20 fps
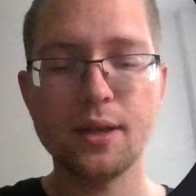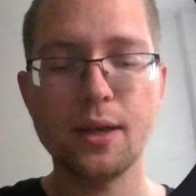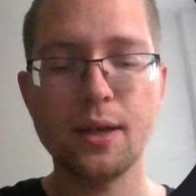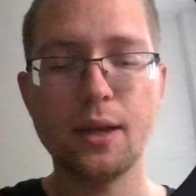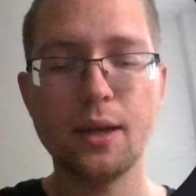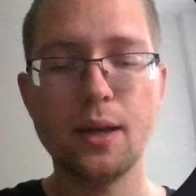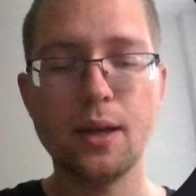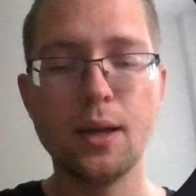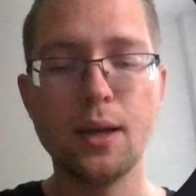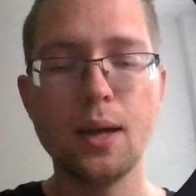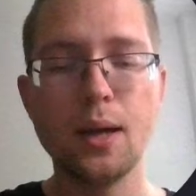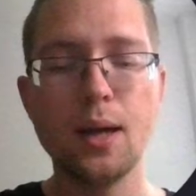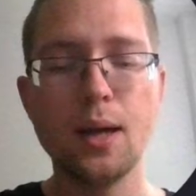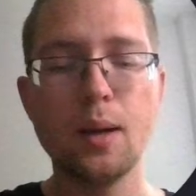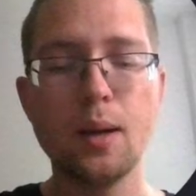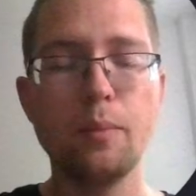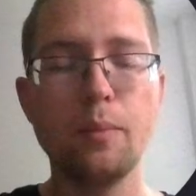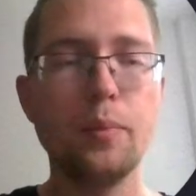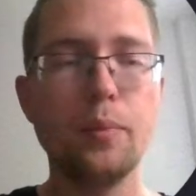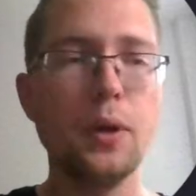let's say
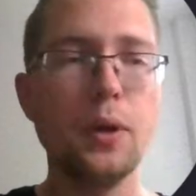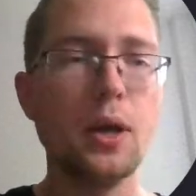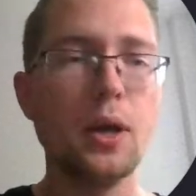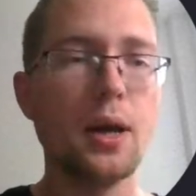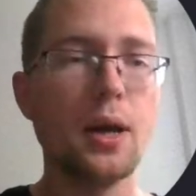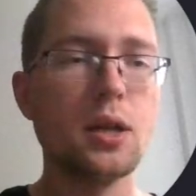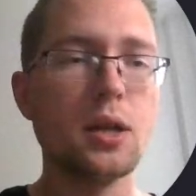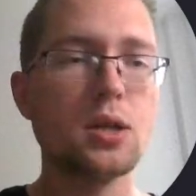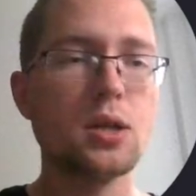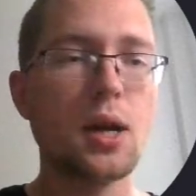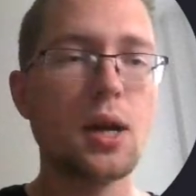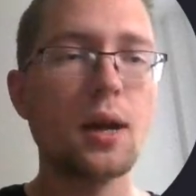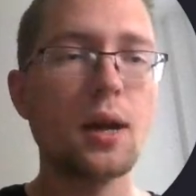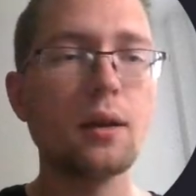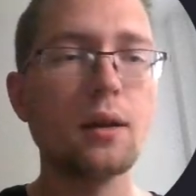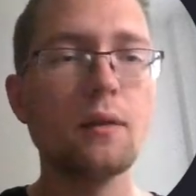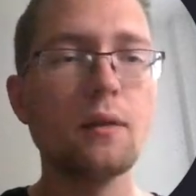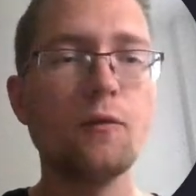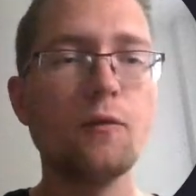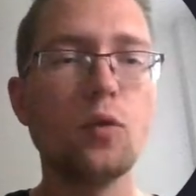
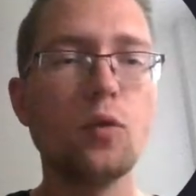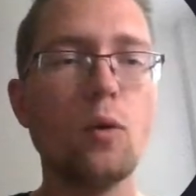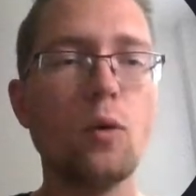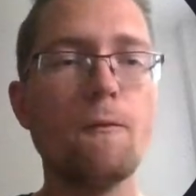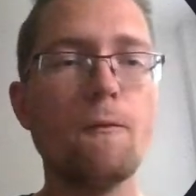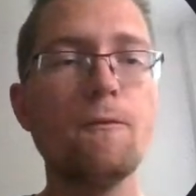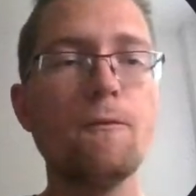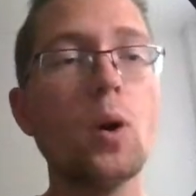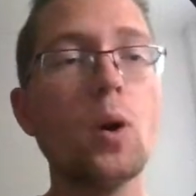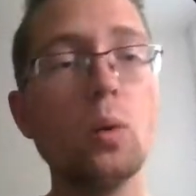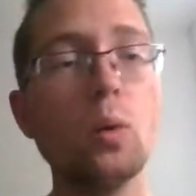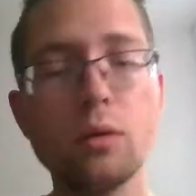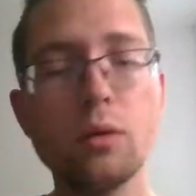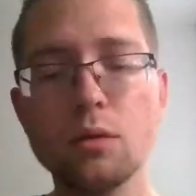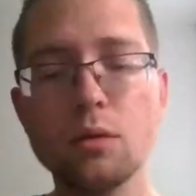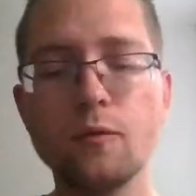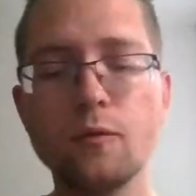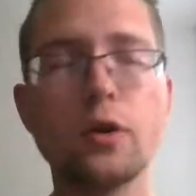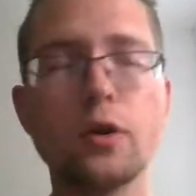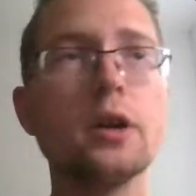phn for
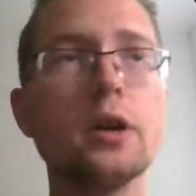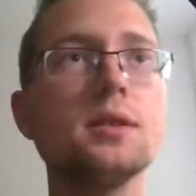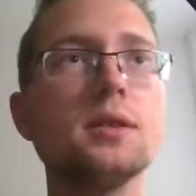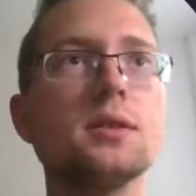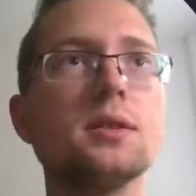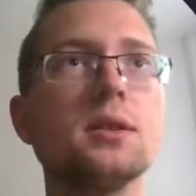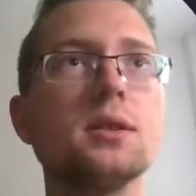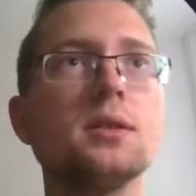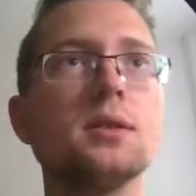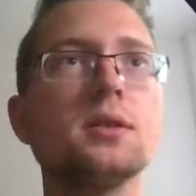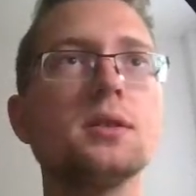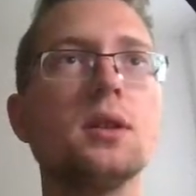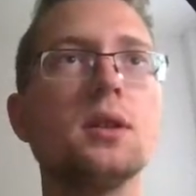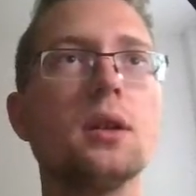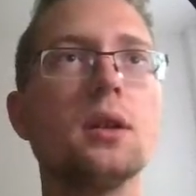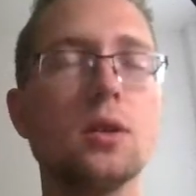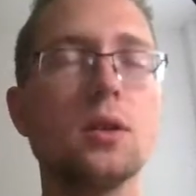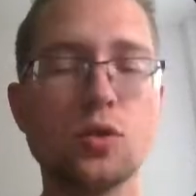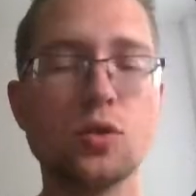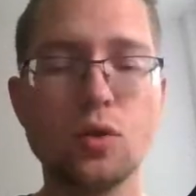phone, for
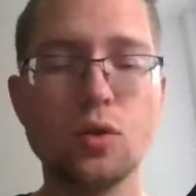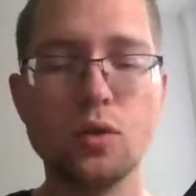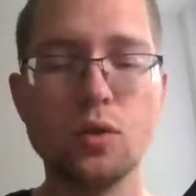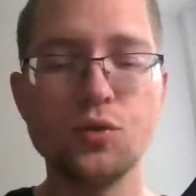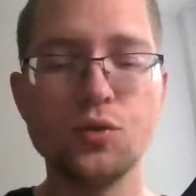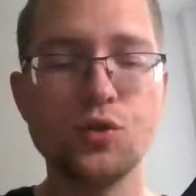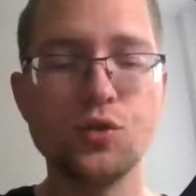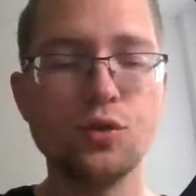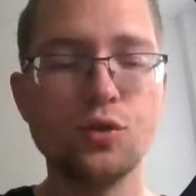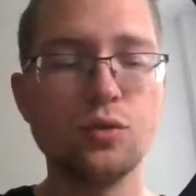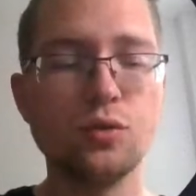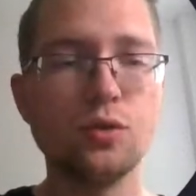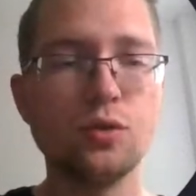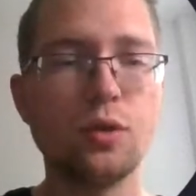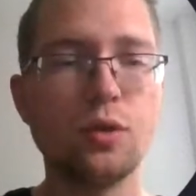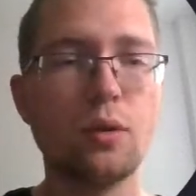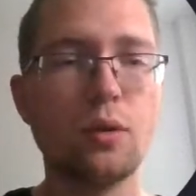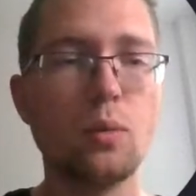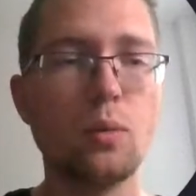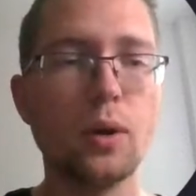instance, underscore
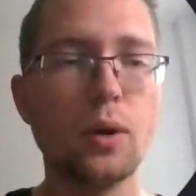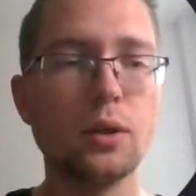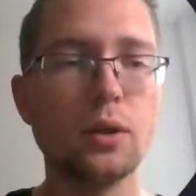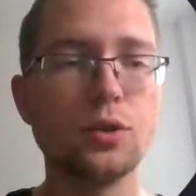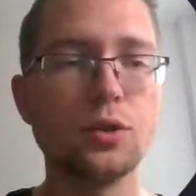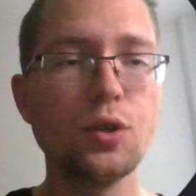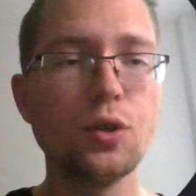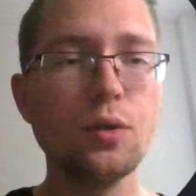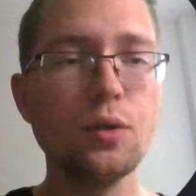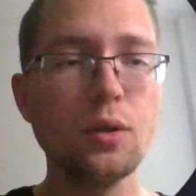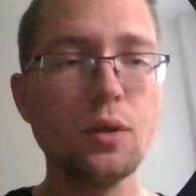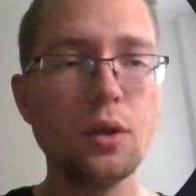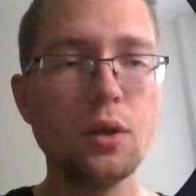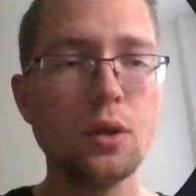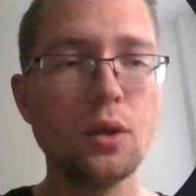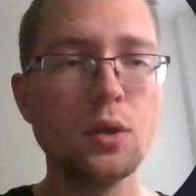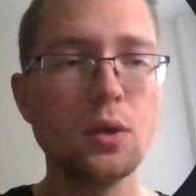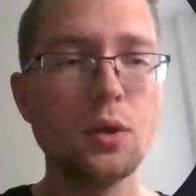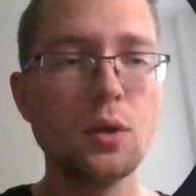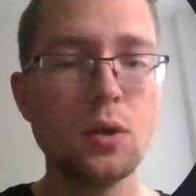
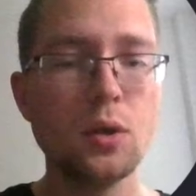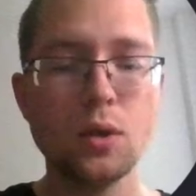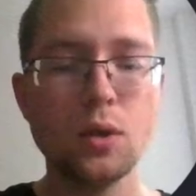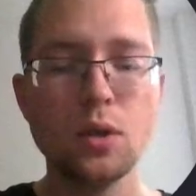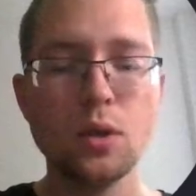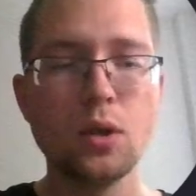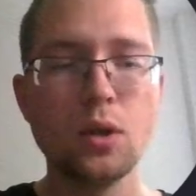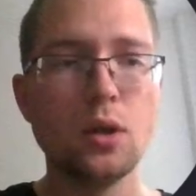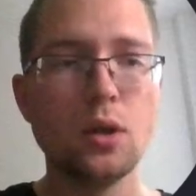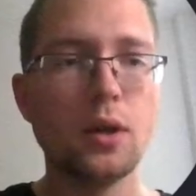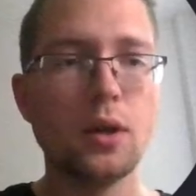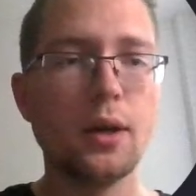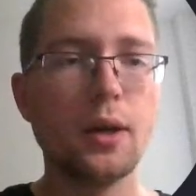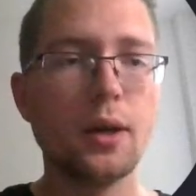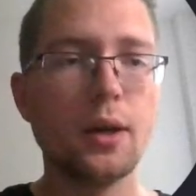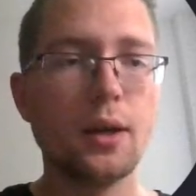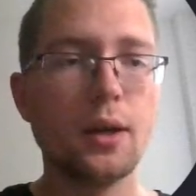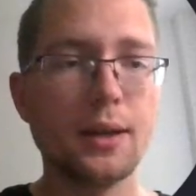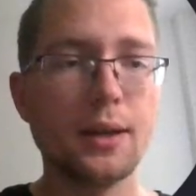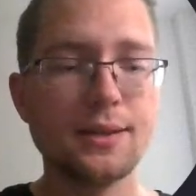0012.
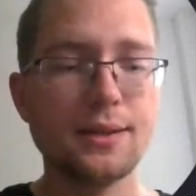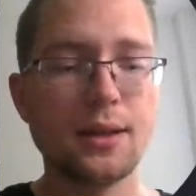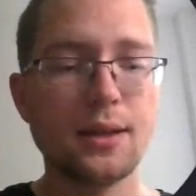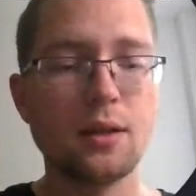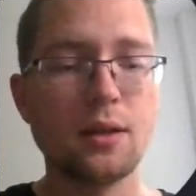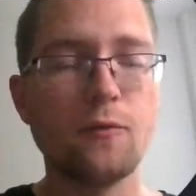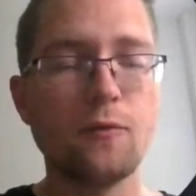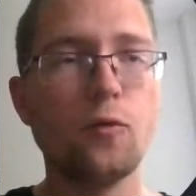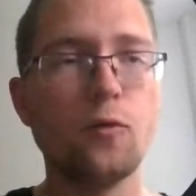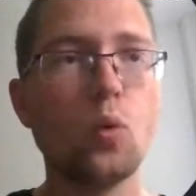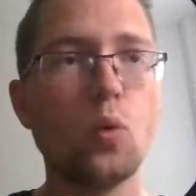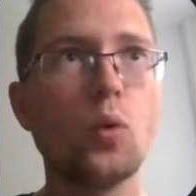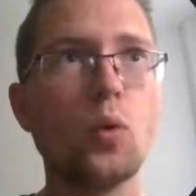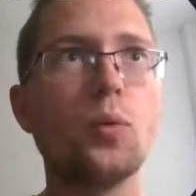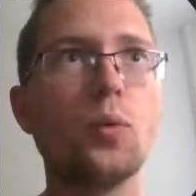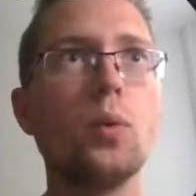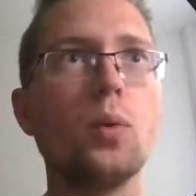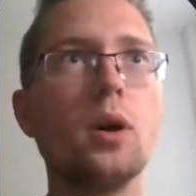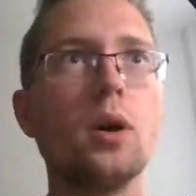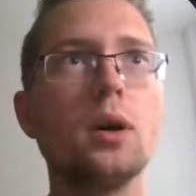And let's add a
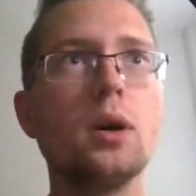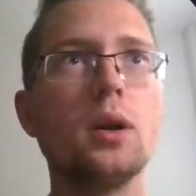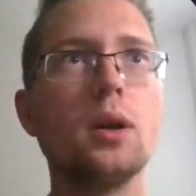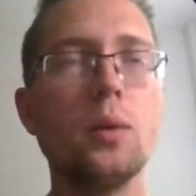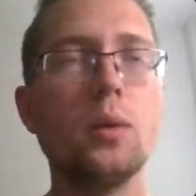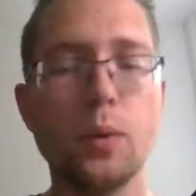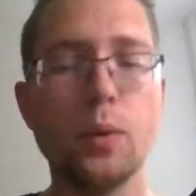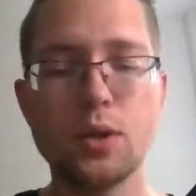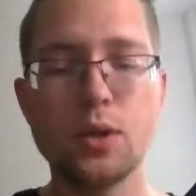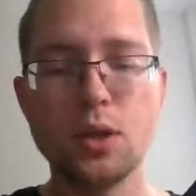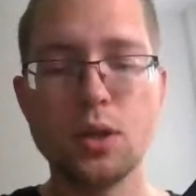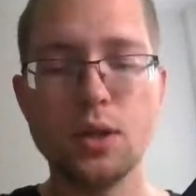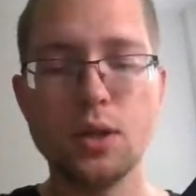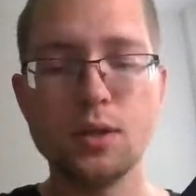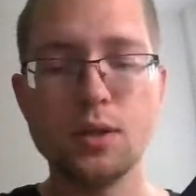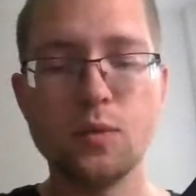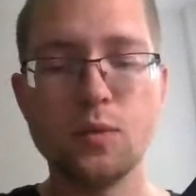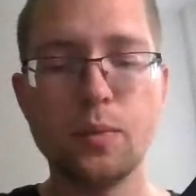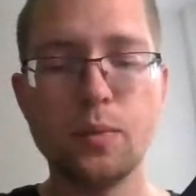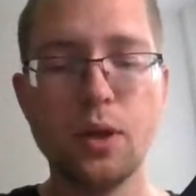fourth one,
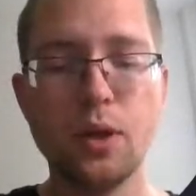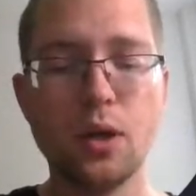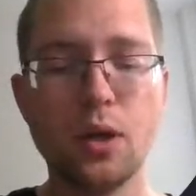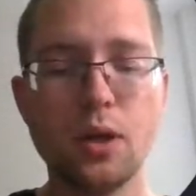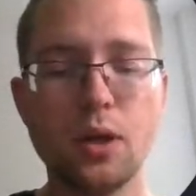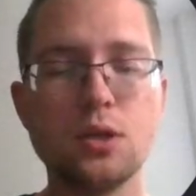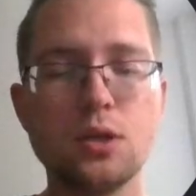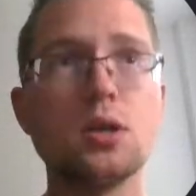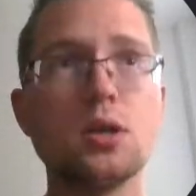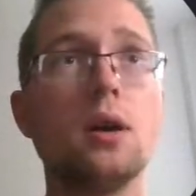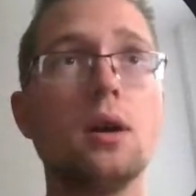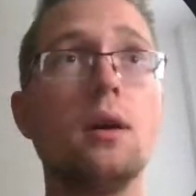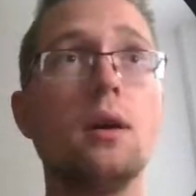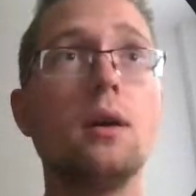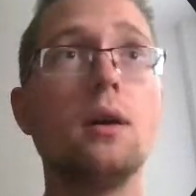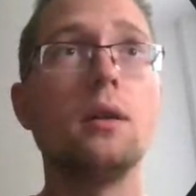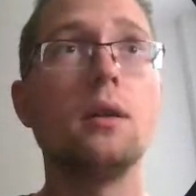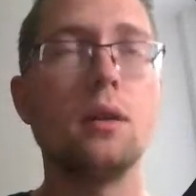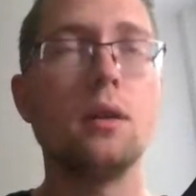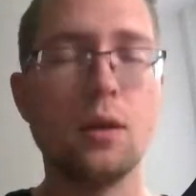which is
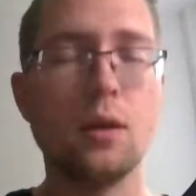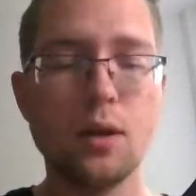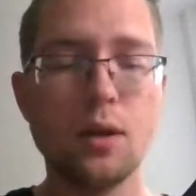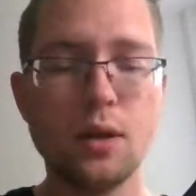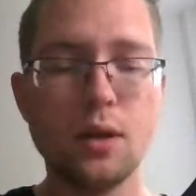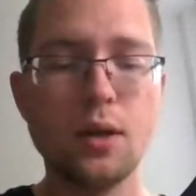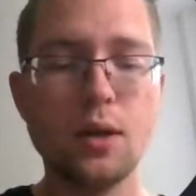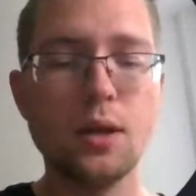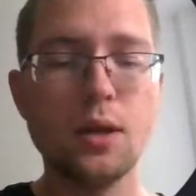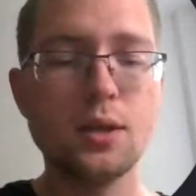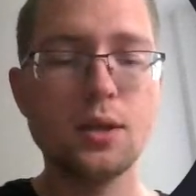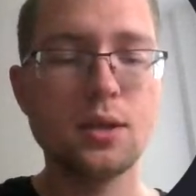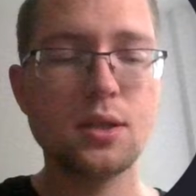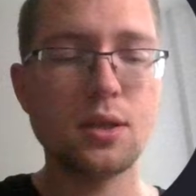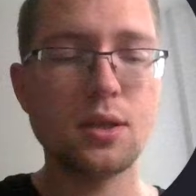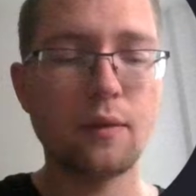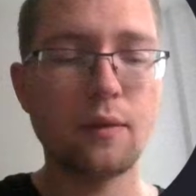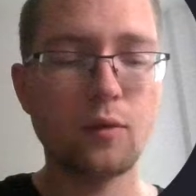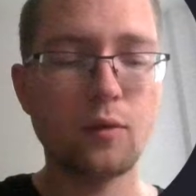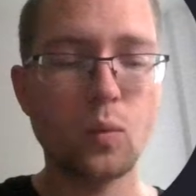phn
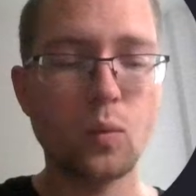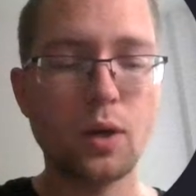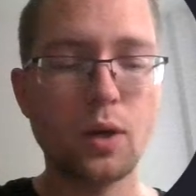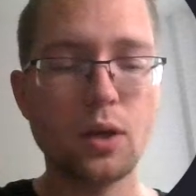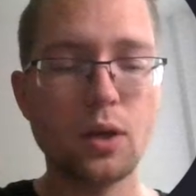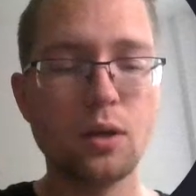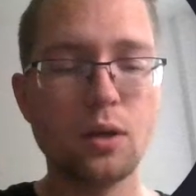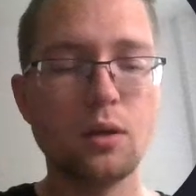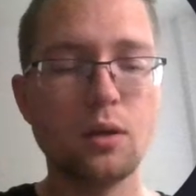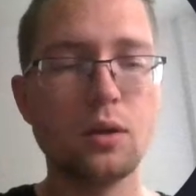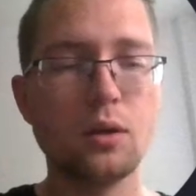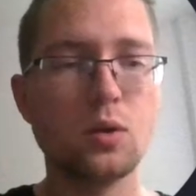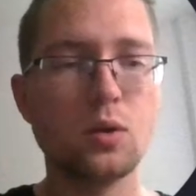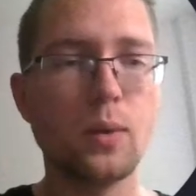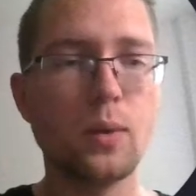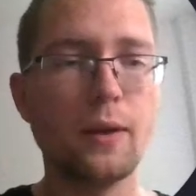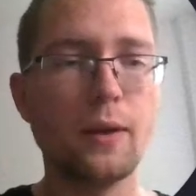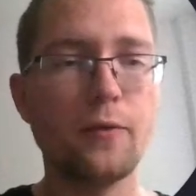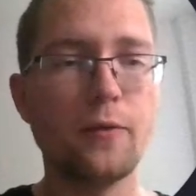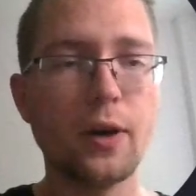
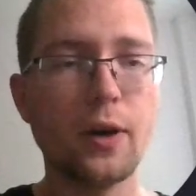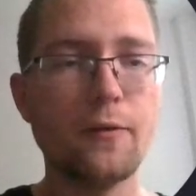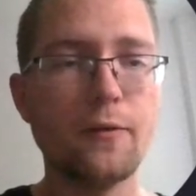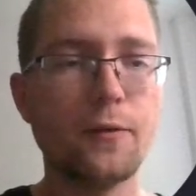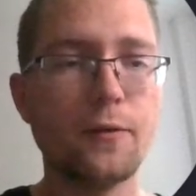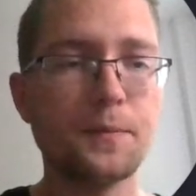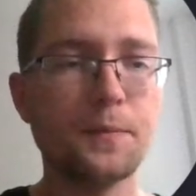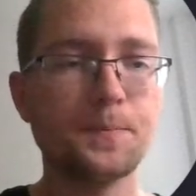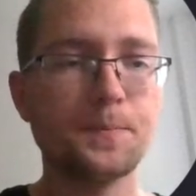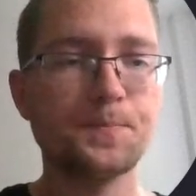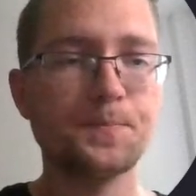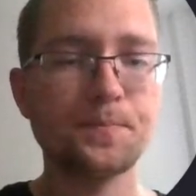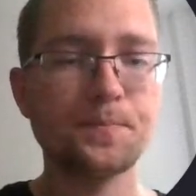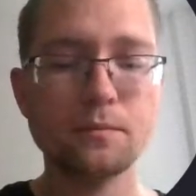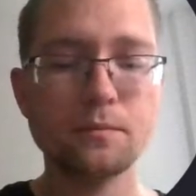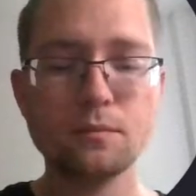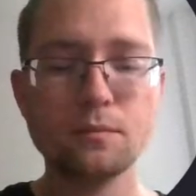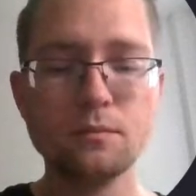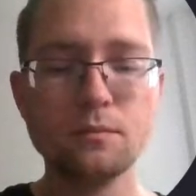7125.